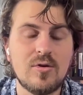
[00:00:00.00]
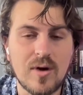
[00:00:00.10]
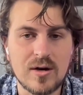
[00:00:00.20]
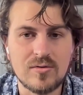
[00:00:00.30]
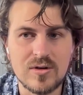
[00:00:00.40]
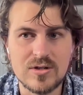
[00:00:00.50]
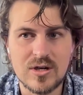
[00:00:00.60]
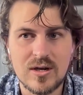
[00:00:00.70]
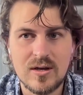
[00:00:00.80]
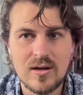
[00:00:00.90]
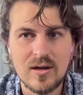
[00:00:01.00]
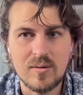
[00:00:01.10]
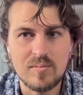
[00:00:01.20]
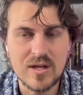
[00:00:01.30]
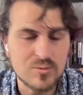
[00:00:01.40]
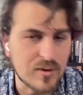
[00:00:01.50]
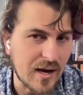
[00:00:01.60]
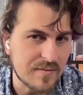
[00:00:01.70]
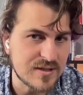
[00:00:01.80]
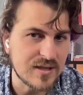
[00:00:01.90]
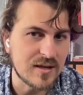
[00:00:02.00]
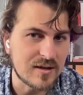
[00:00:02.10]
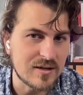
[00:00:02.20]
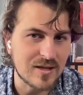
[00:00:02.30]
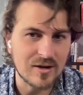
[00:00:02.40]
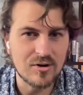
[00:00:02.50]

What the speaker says: outreach. That's what I've seen, at least. I don't